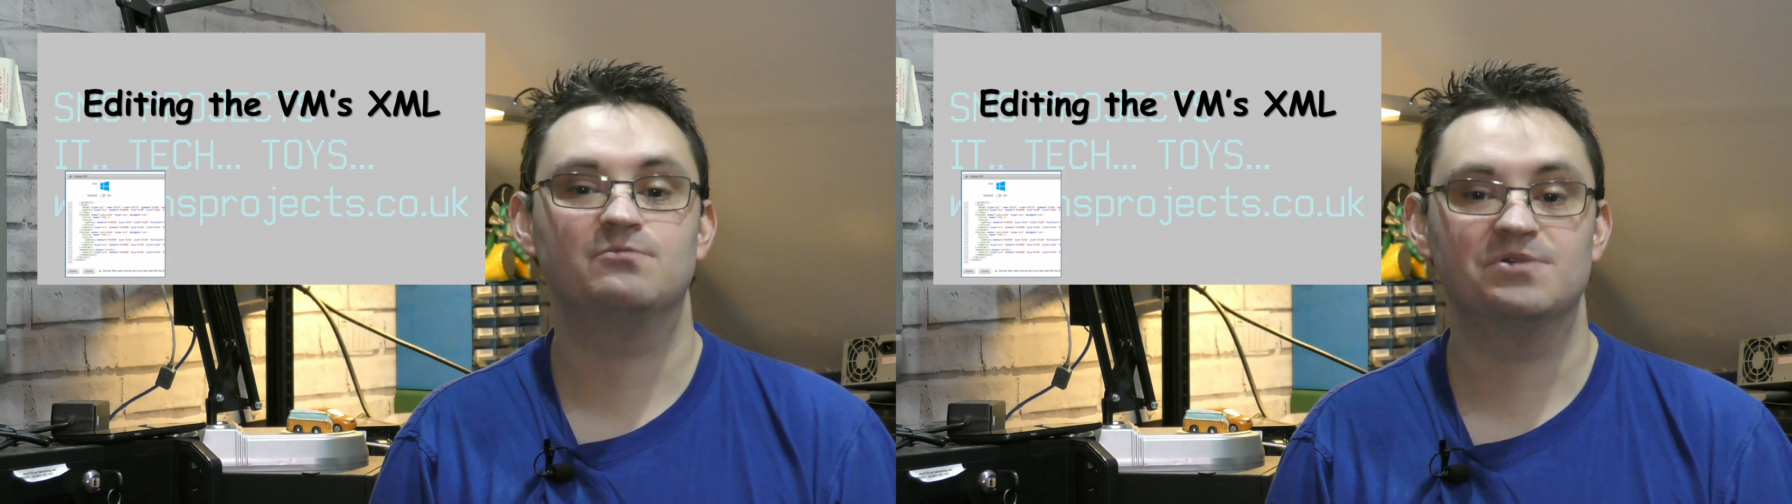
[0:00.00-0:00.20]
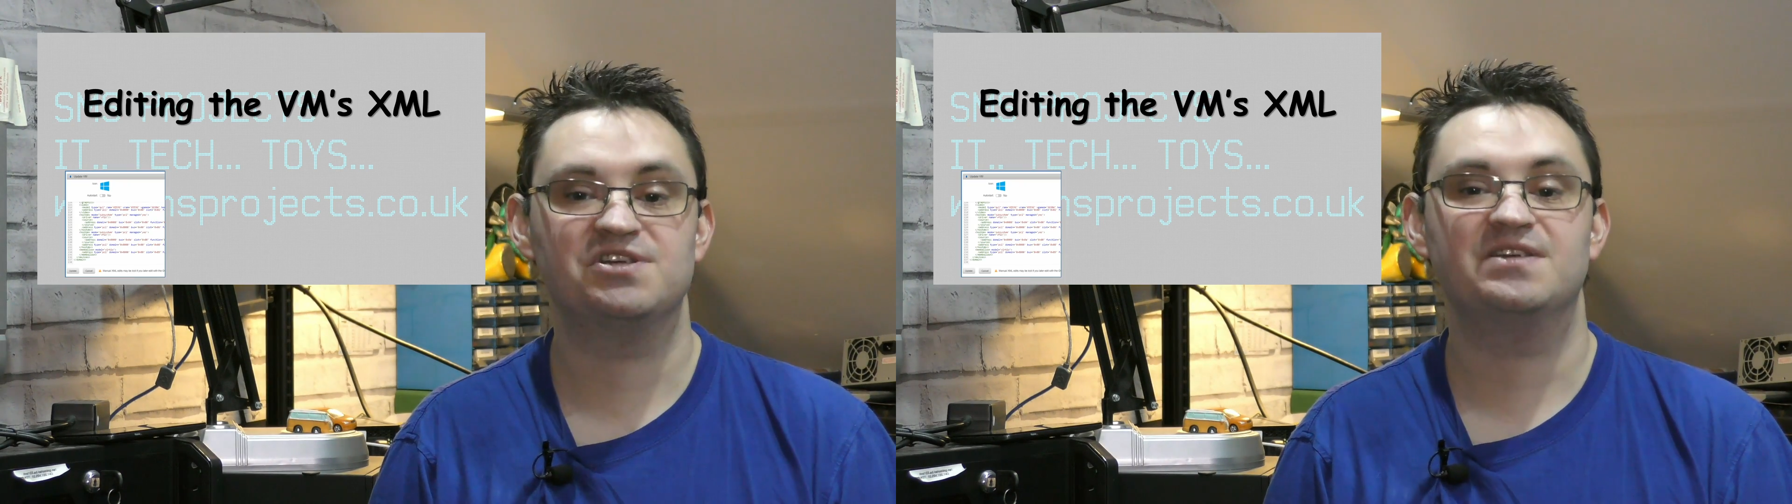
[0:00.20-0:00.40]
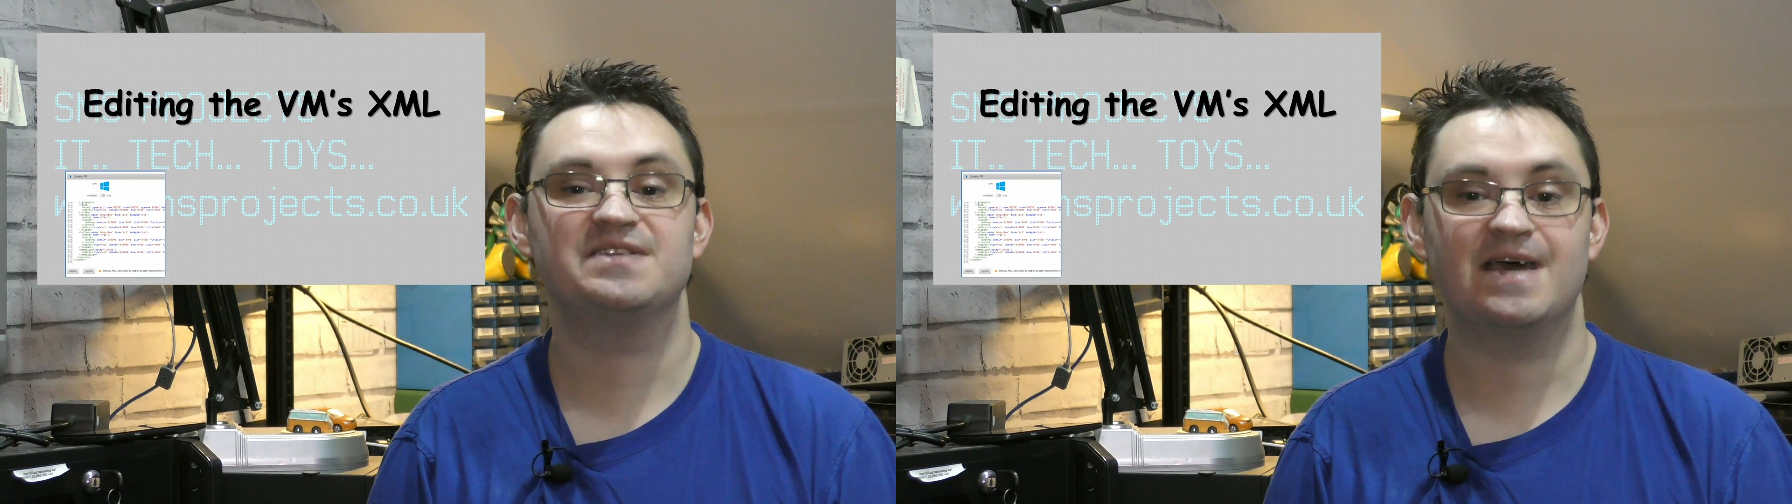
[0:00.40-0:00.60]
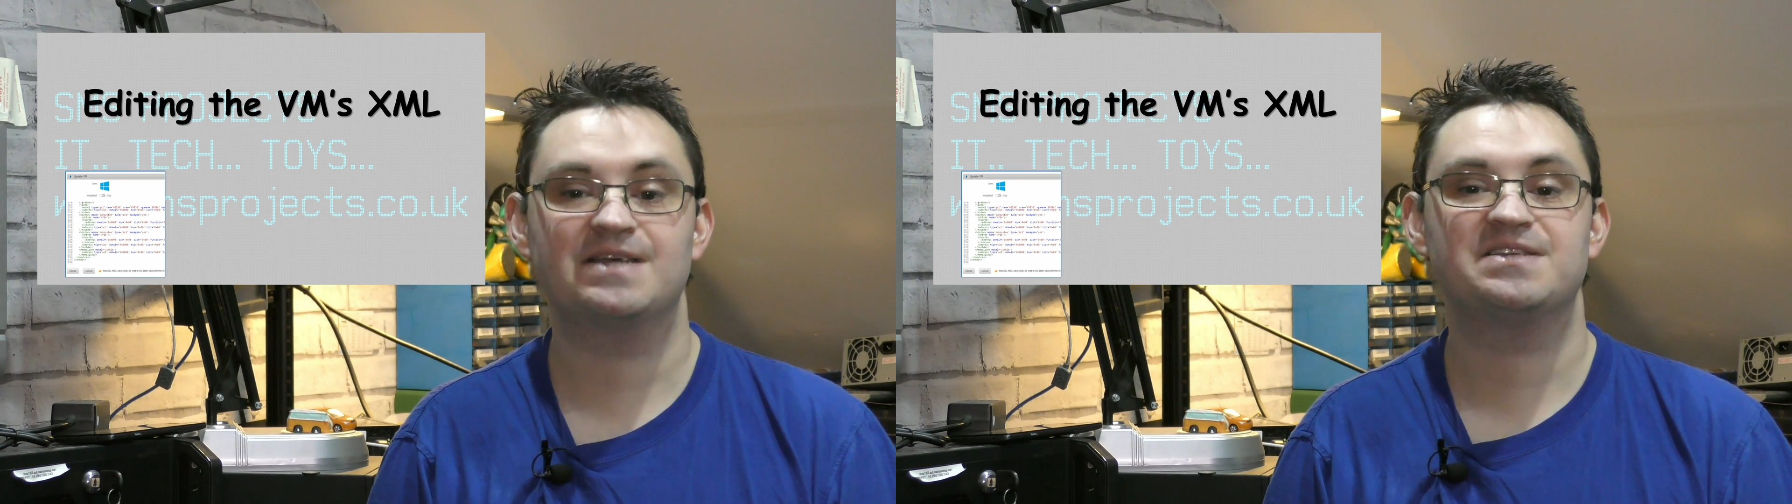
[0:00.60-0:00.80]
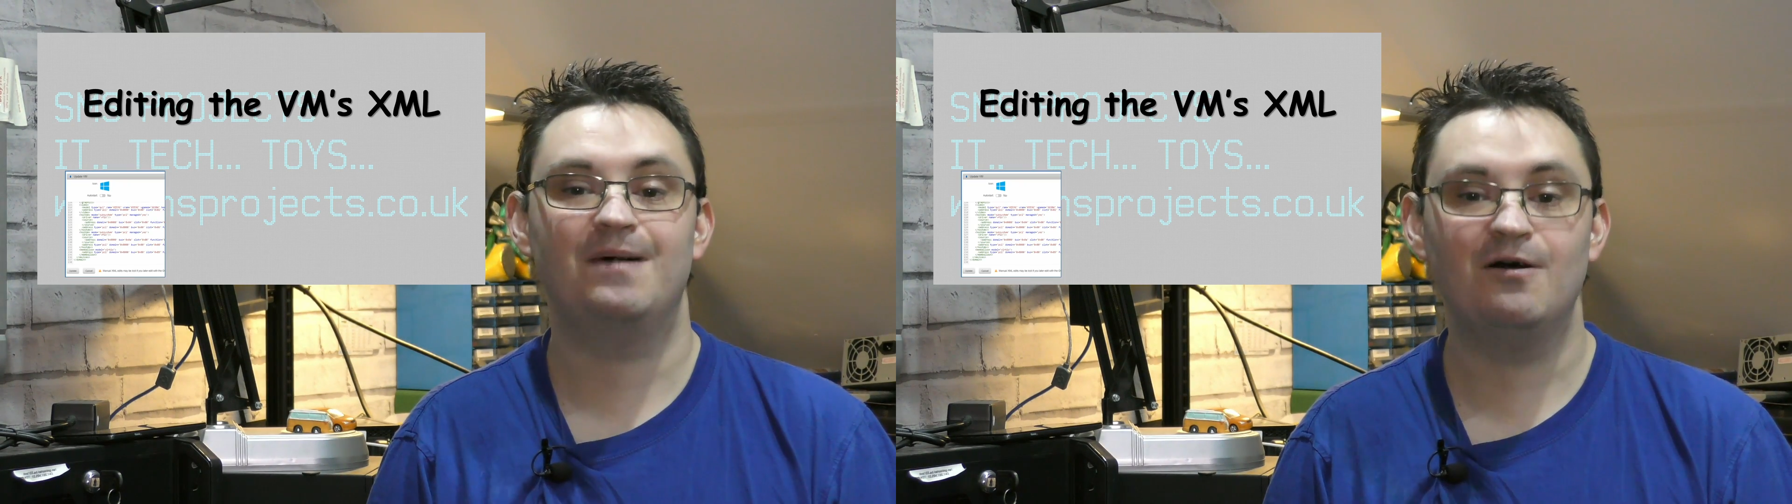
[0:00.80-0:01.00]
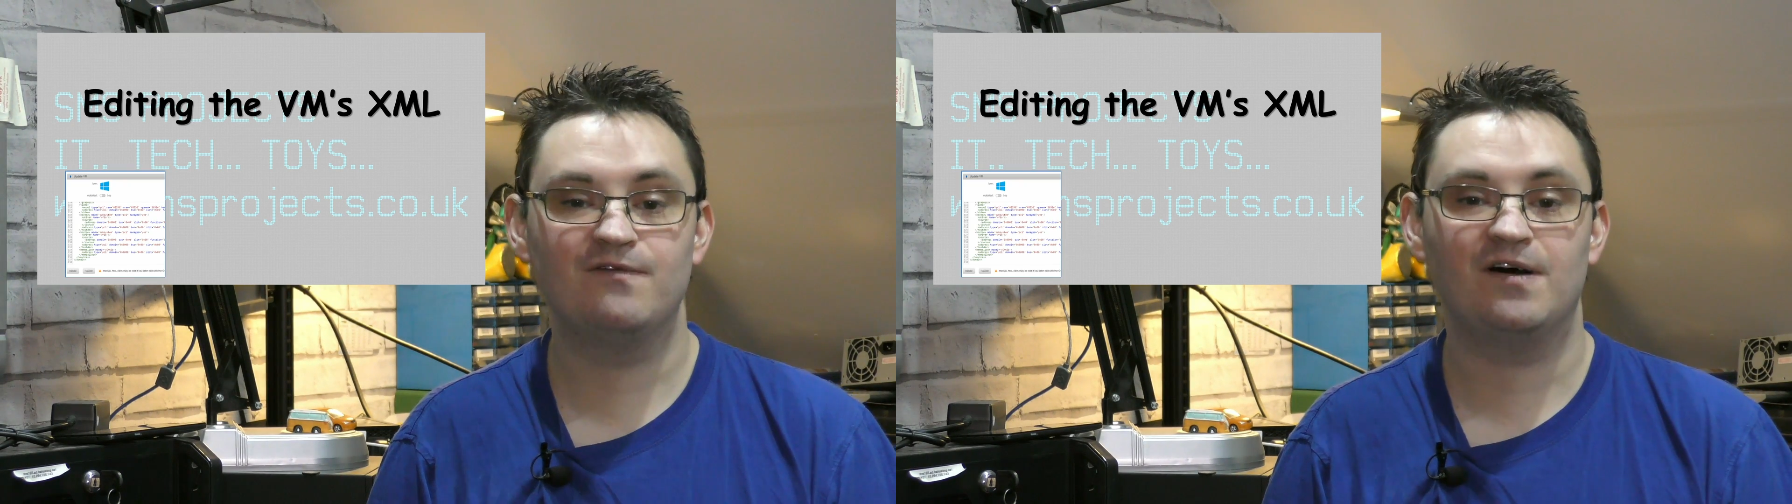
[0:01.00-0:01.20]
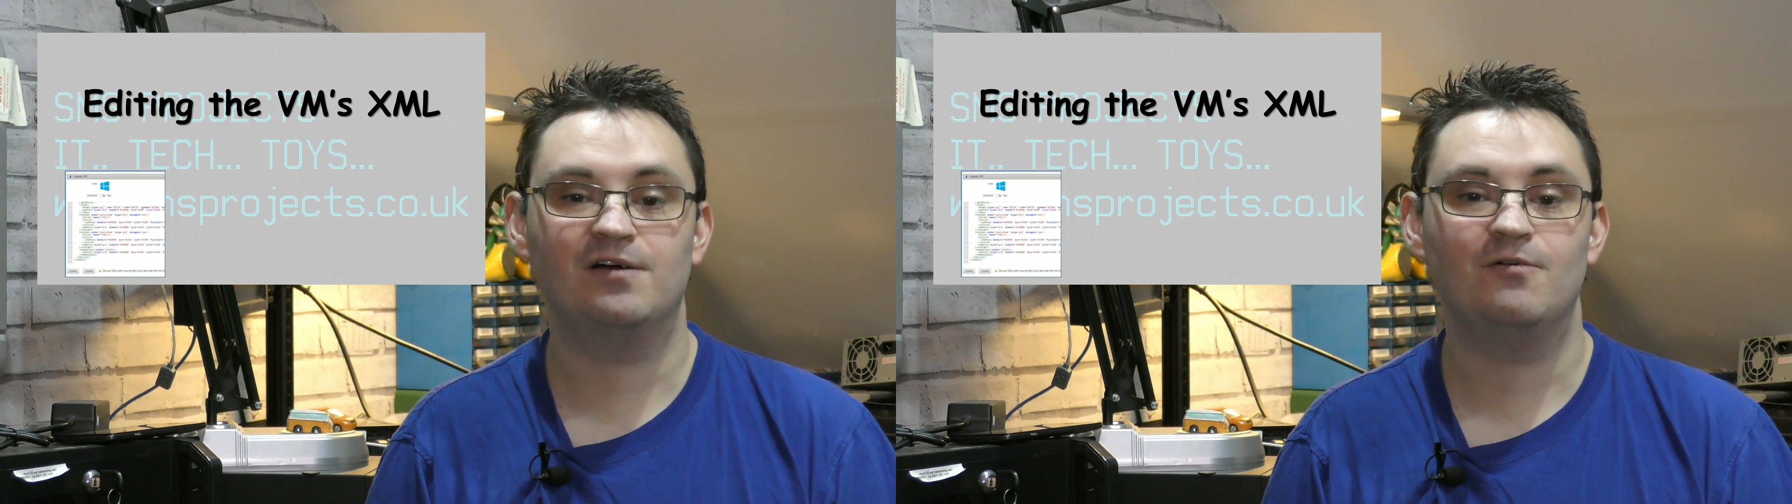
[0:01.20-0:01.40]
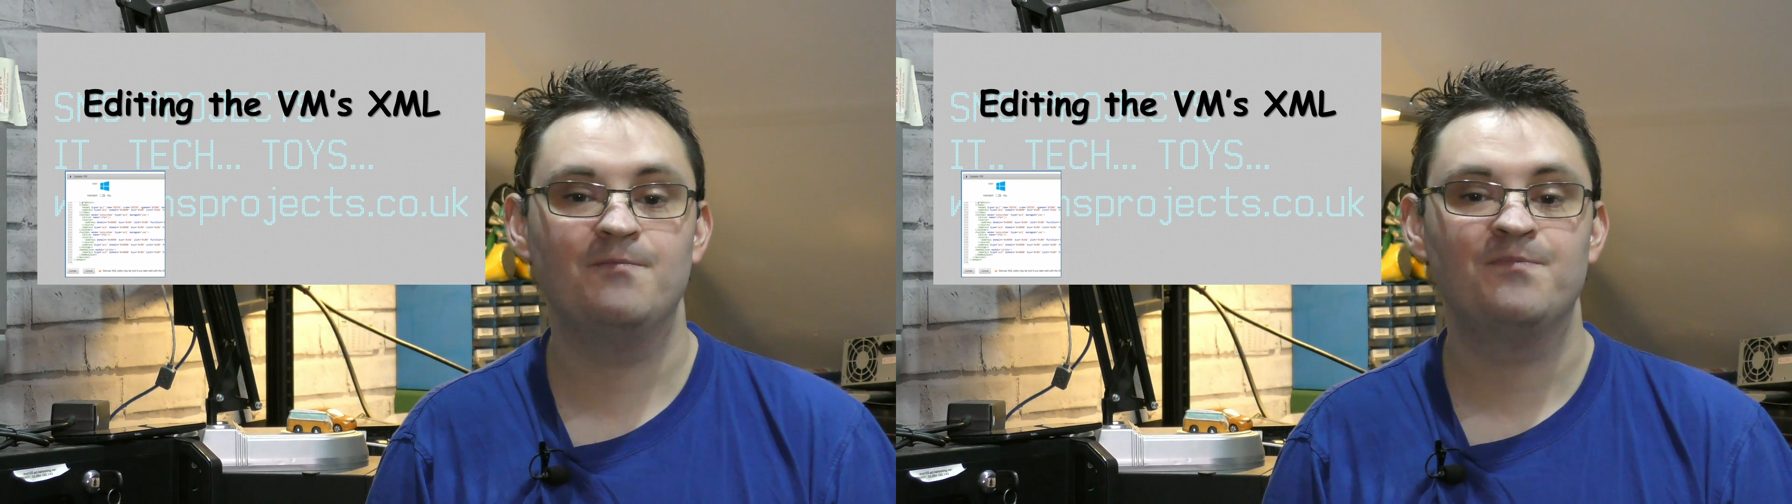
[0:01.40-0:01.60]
machine's XML file.